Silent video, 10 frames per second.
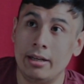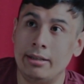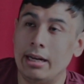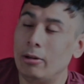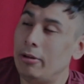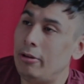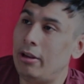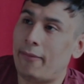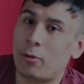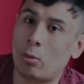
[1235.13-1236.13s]
not only do you
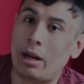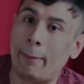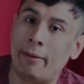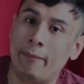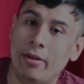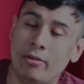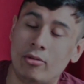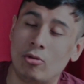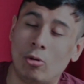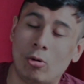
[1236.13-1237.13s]
have to wrap up this
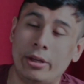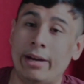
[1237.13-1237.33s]
story,